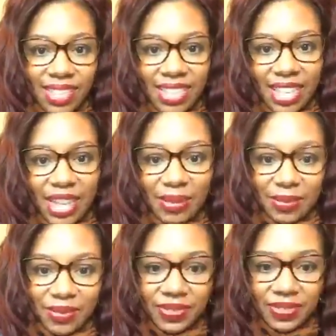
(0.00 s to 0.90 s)
Do you know?
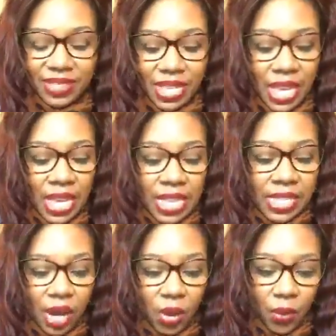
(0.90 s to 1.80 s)

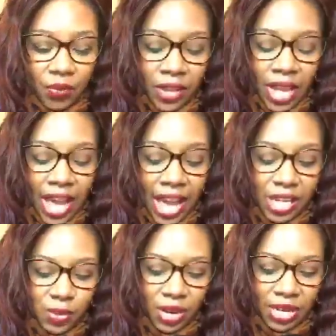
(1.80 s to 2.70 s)
So I
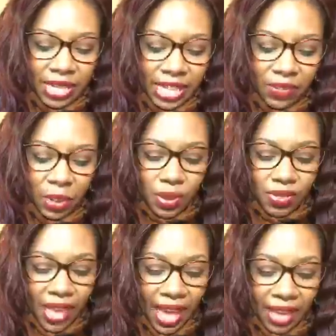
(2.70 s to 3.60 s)
just want to leave you
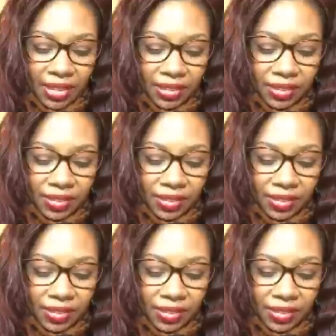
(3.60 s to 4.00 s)
with that.